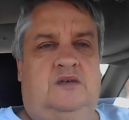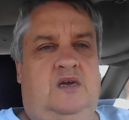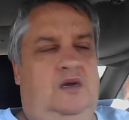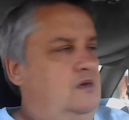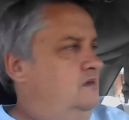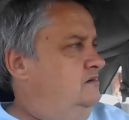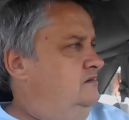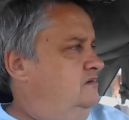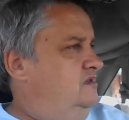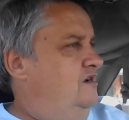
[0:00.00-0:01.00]
Yeah,
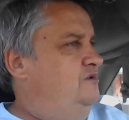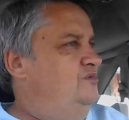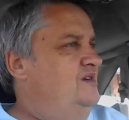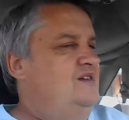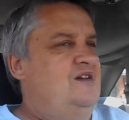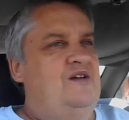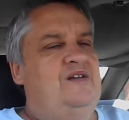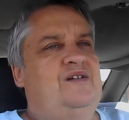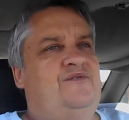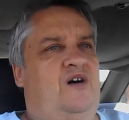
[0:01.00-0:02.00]
so
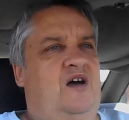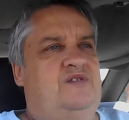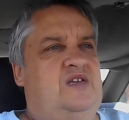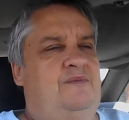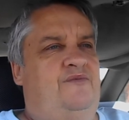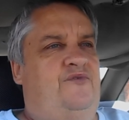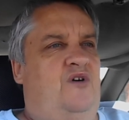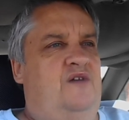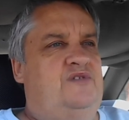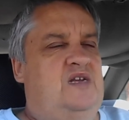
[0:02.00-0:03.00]
five
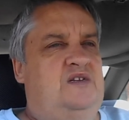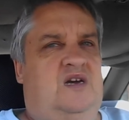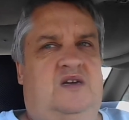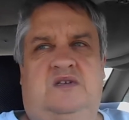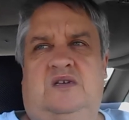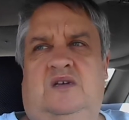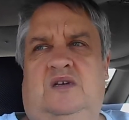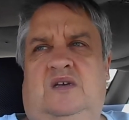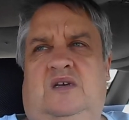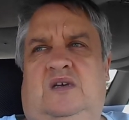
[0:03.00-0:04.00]
Sundays
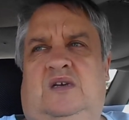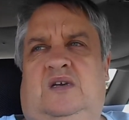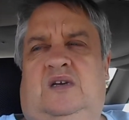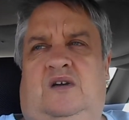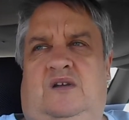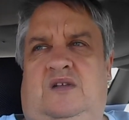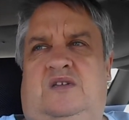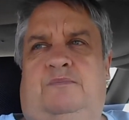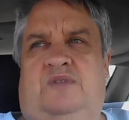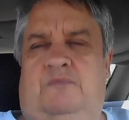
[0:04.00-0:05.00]
in
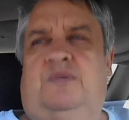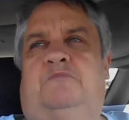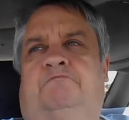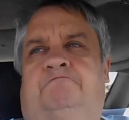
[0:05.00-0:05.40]
September.